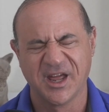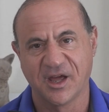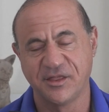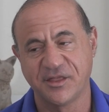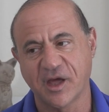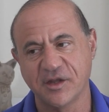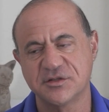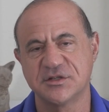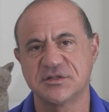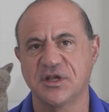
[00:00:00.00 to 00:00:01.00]
And that's
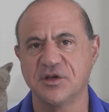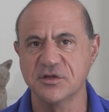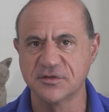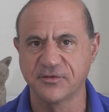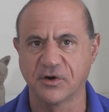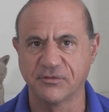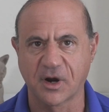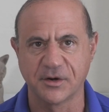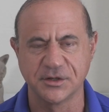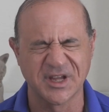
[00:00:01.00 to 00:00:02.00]
the skills of
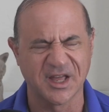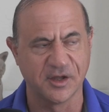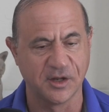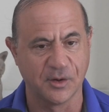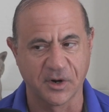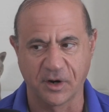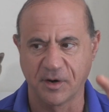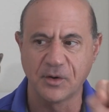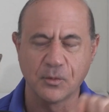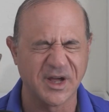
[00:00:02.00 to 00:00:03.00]
career agility, where
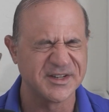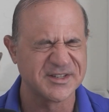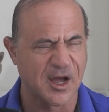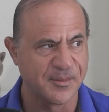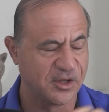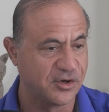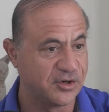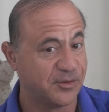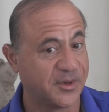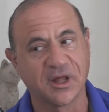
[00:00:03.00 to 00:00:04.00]
you're in one job and you
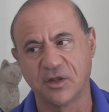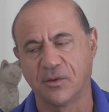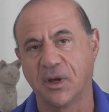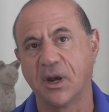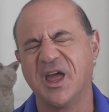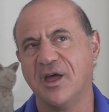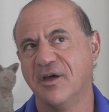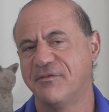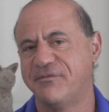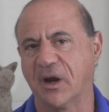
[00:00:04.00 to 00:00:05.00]
can do another one
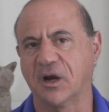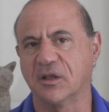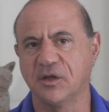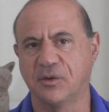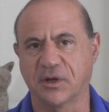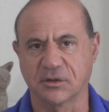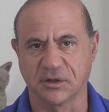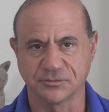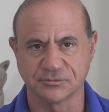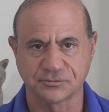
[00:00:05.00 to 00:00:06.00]
fairly quickly.